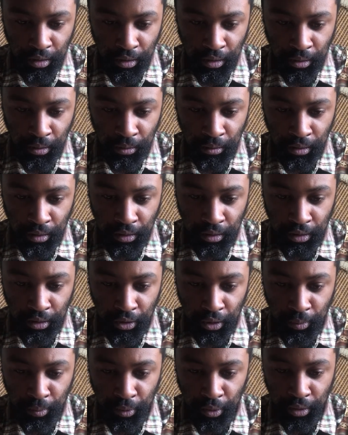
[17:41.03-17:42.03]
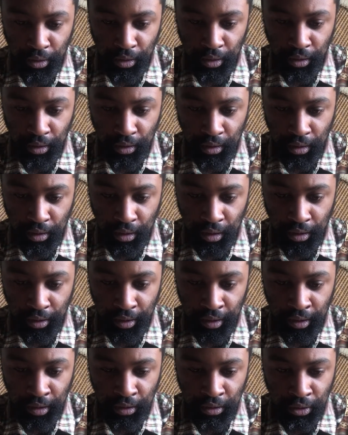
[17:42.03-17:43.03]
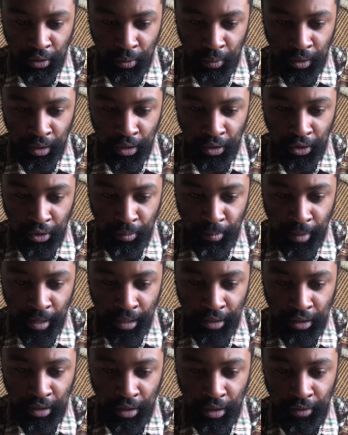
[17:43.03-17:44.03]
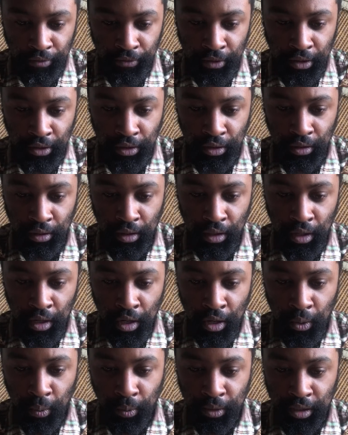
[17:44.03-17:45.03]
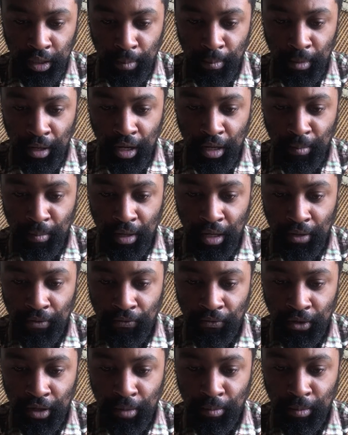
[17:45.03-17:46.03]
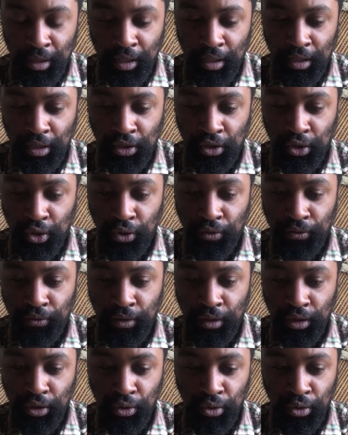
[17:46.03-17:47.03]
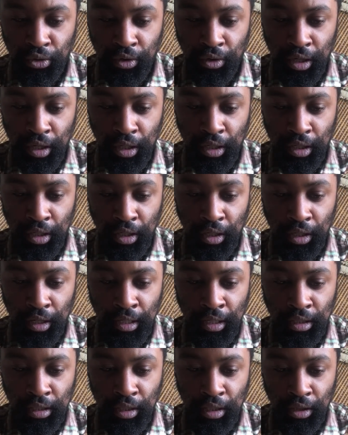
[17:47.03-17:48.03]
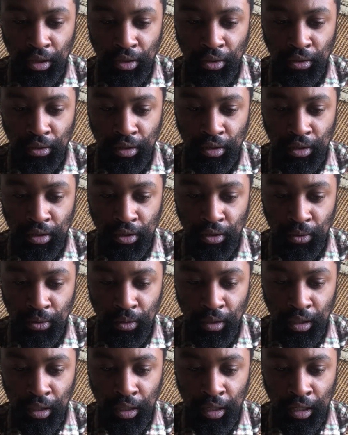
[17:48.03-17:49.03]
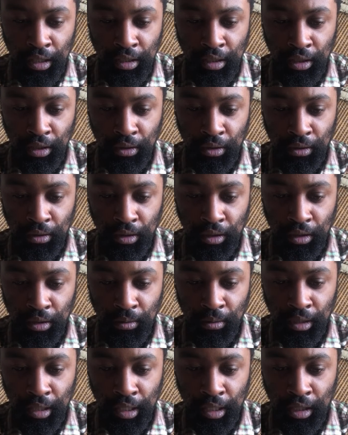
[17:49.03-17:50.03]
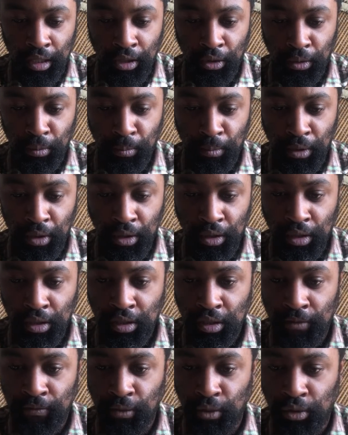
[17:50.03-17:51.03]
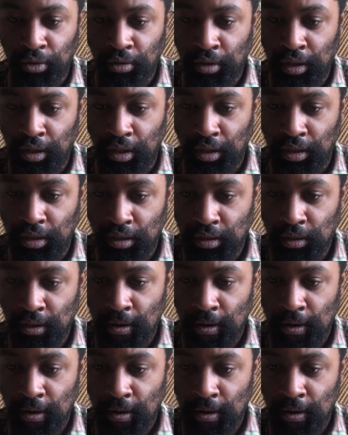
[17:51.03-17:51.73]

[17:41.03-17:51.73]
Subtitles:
Holodomor. All right, to kill by starvation was a man-made famine in the Soviet Ukraine in 1932 and 1933 that killed millions of Ukrainians.